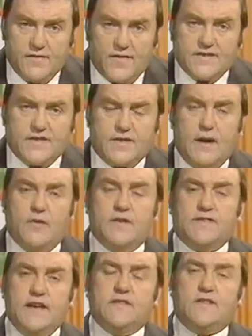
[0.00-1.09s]
In fact, it's about
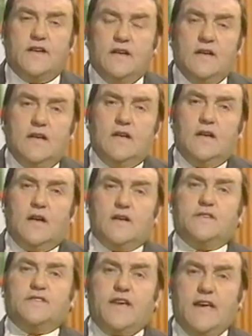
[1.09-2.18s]
as easy as
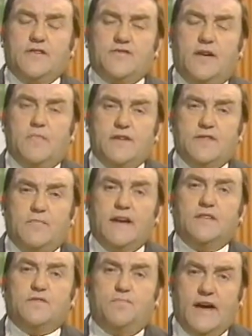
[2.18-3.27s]
a tailor trying to measure
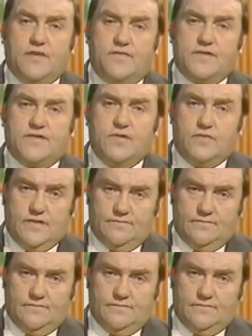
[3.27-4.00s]
mangas pike for a suit.